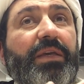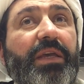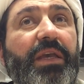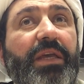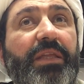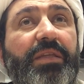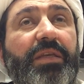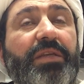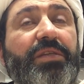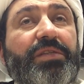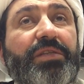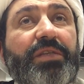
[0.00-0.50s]

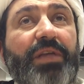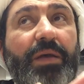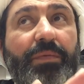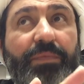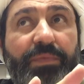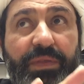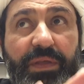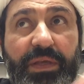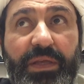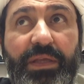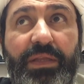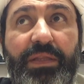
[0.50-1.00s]
It is
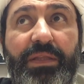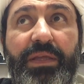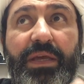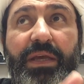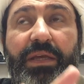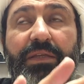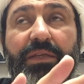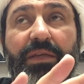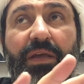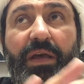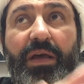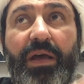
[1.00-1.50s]
something
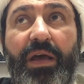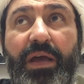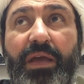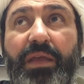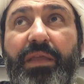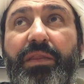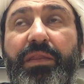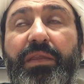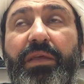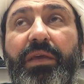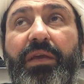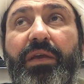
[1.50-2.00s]
that
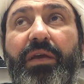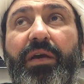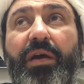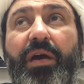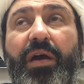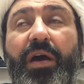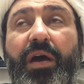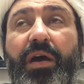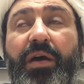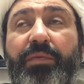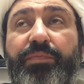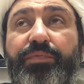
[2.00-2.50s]
I think
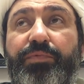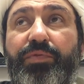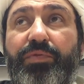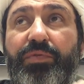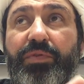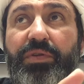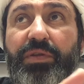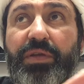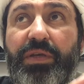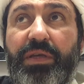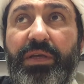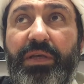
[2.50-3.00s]
up to
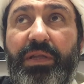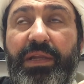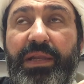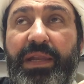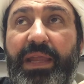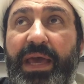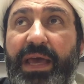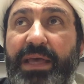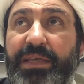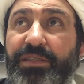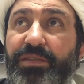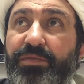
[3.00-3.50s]
the
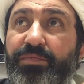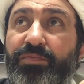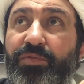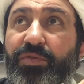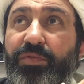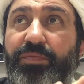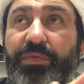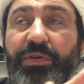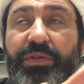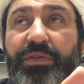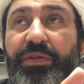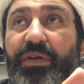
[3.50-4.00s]
last
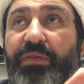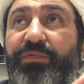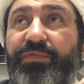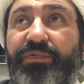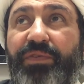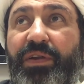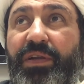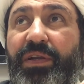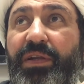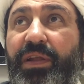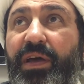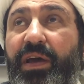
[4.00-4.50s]
moment of
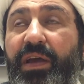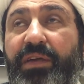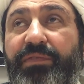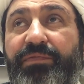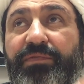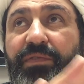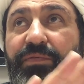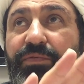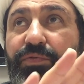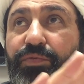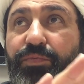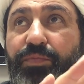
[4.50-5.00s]
our
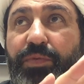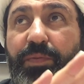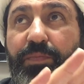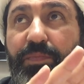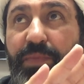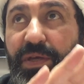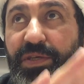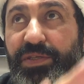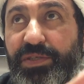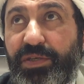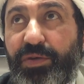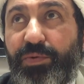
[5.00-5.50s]
life we would be
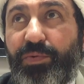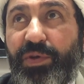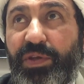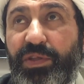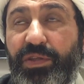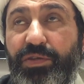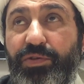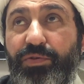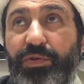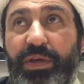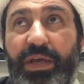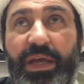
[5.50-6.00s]
busy
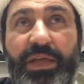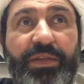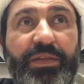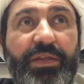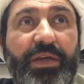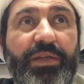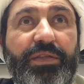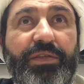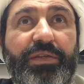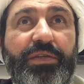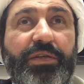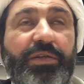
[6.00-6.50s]
with. You
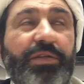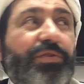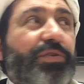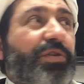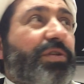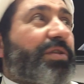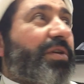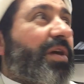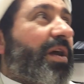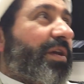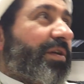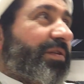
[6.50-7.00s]
cannot uh,
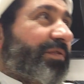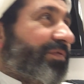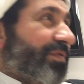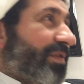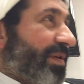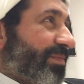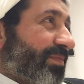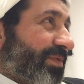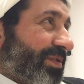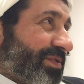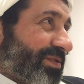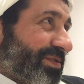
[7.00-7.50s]
retire
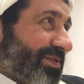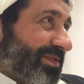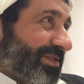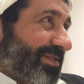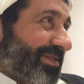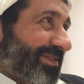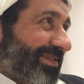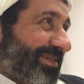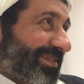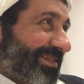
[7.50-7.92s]
from this.